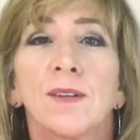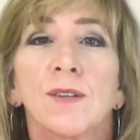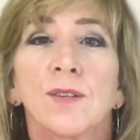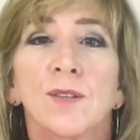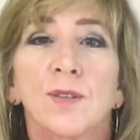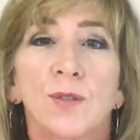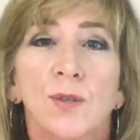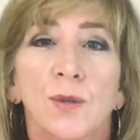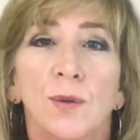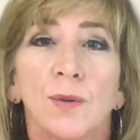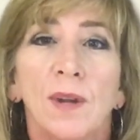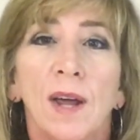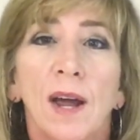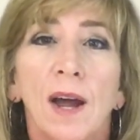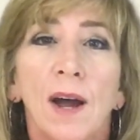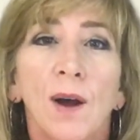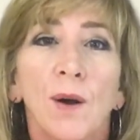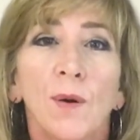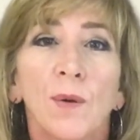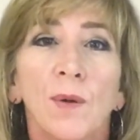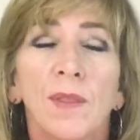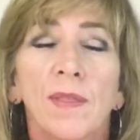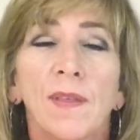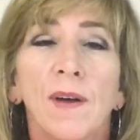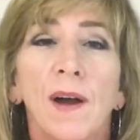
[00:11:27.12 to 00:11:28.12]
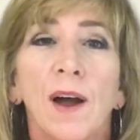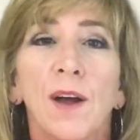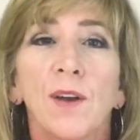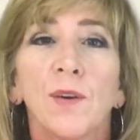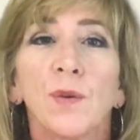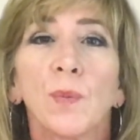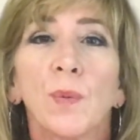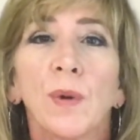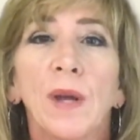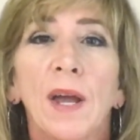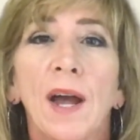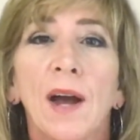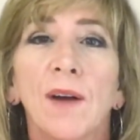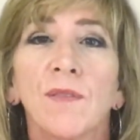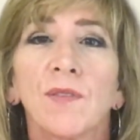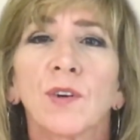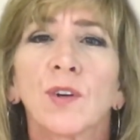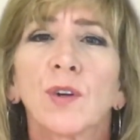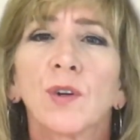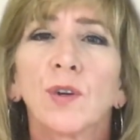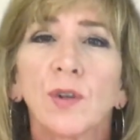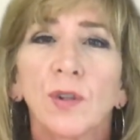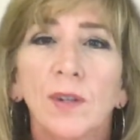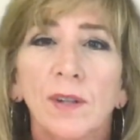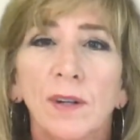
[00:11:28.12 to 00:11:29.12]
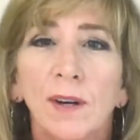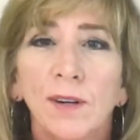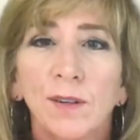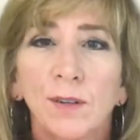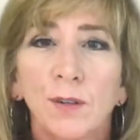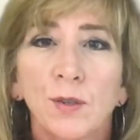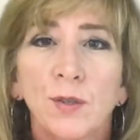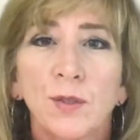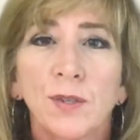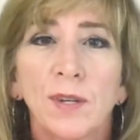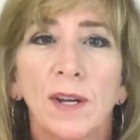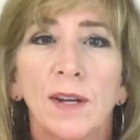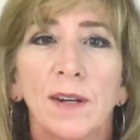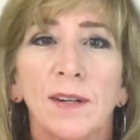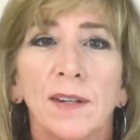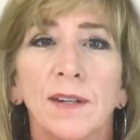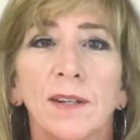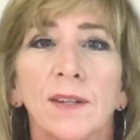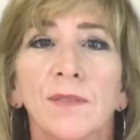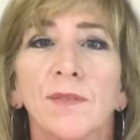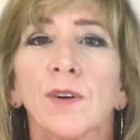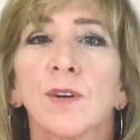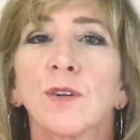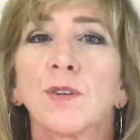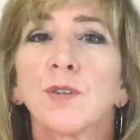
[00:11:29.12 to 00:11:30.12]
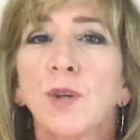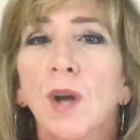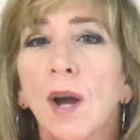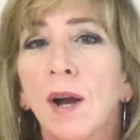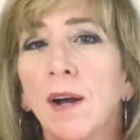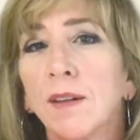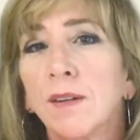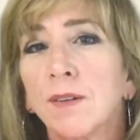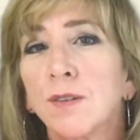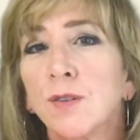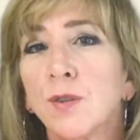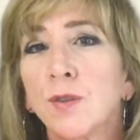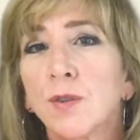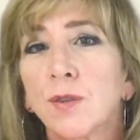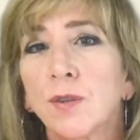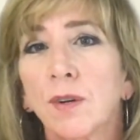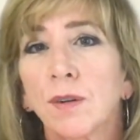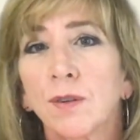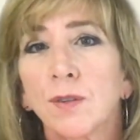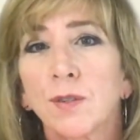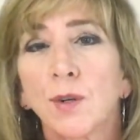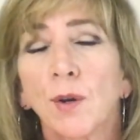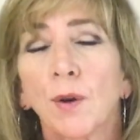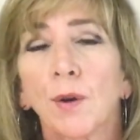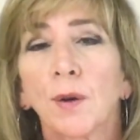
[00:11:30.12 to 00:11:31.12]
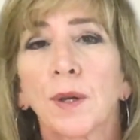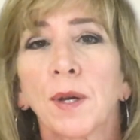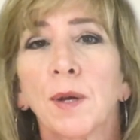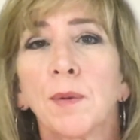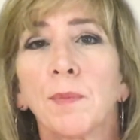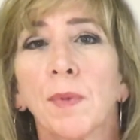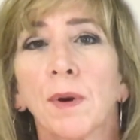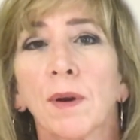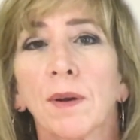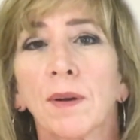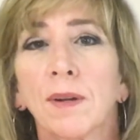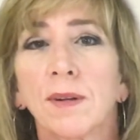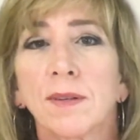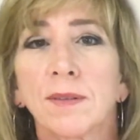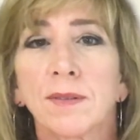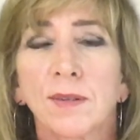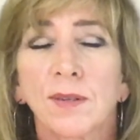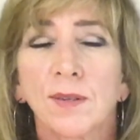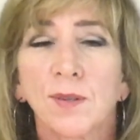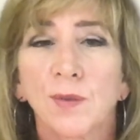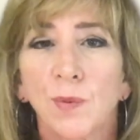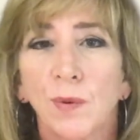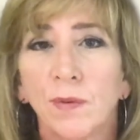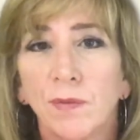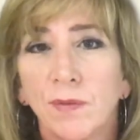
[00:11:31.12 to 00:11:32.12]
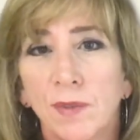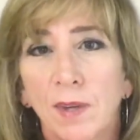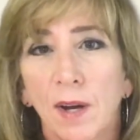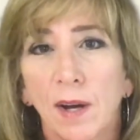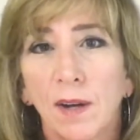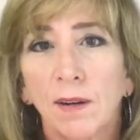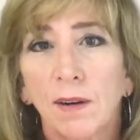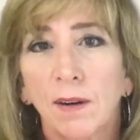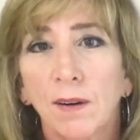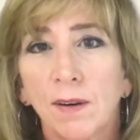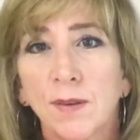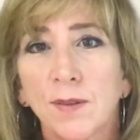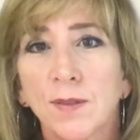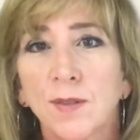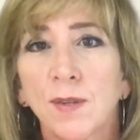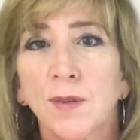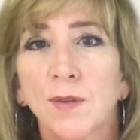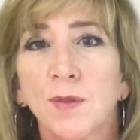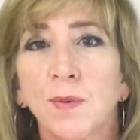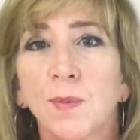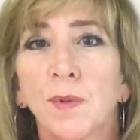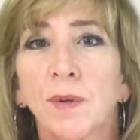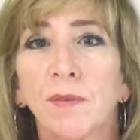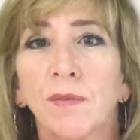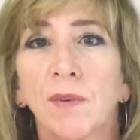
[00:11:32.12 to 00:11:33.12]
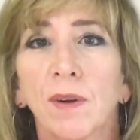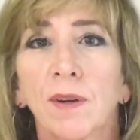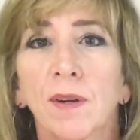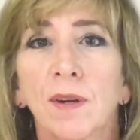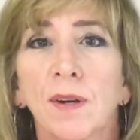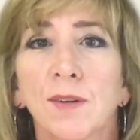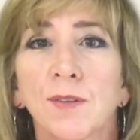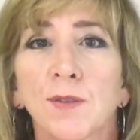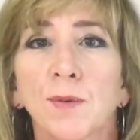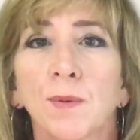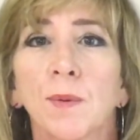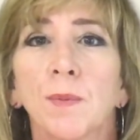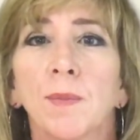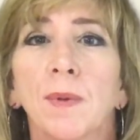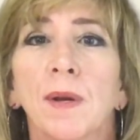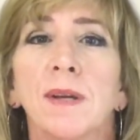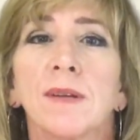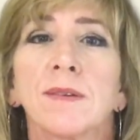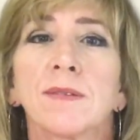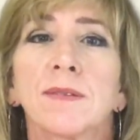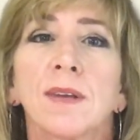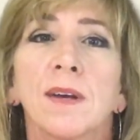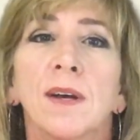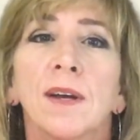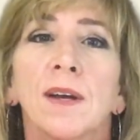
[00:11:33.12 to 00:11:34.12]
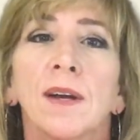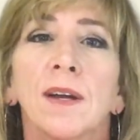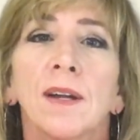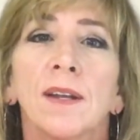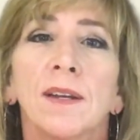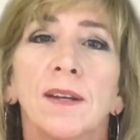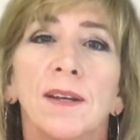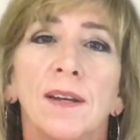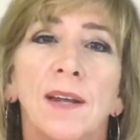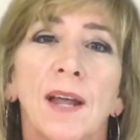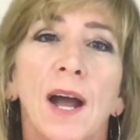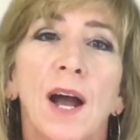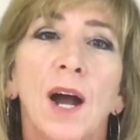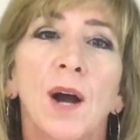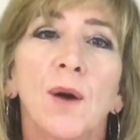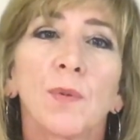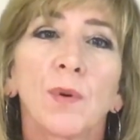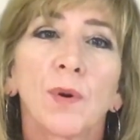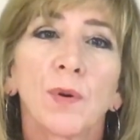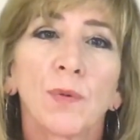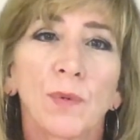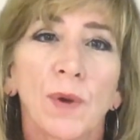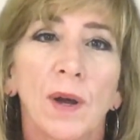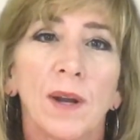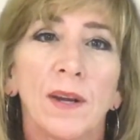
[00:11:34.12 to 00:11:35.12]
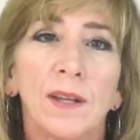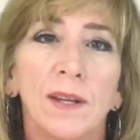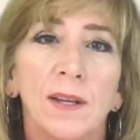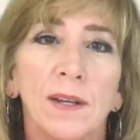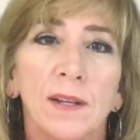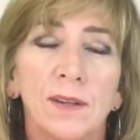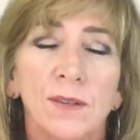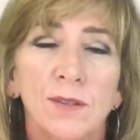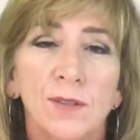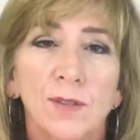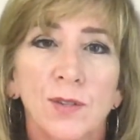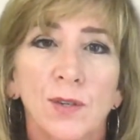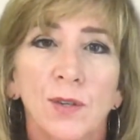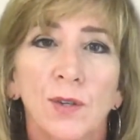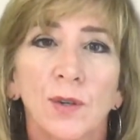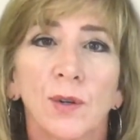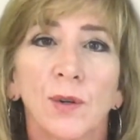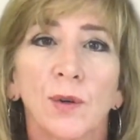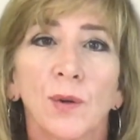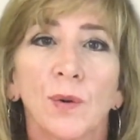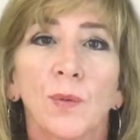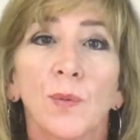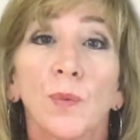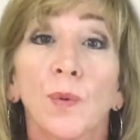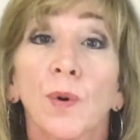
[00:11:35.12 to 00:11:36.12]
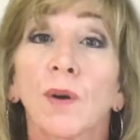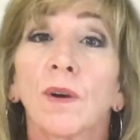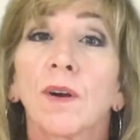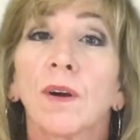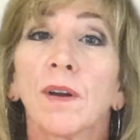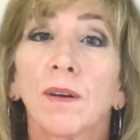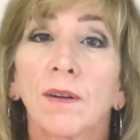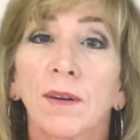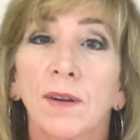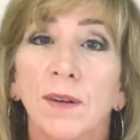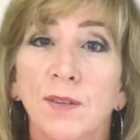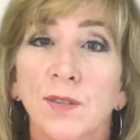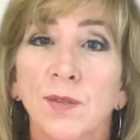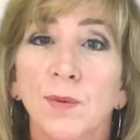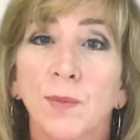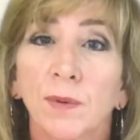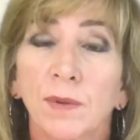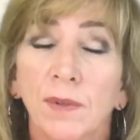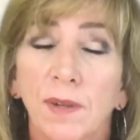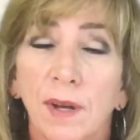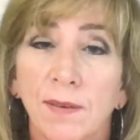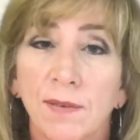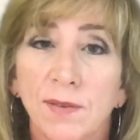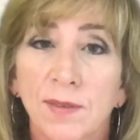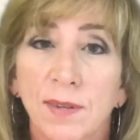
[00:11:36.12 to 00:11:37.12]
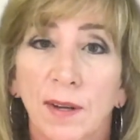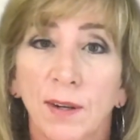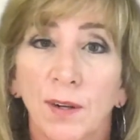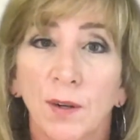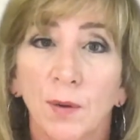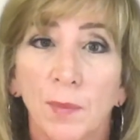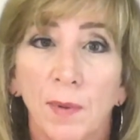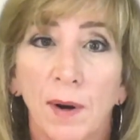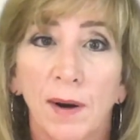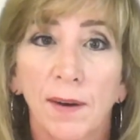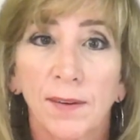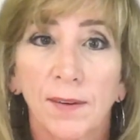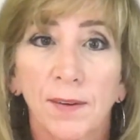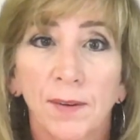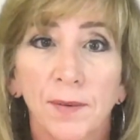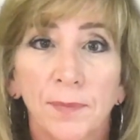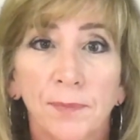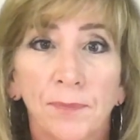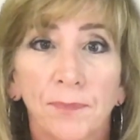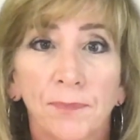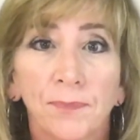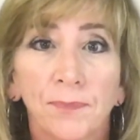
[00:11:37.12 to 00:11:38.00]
So now that we have a good understanding of our challenges in our target markets, because we've done our assessment of our customer base, now we're ready to work on our customer lifecycle model.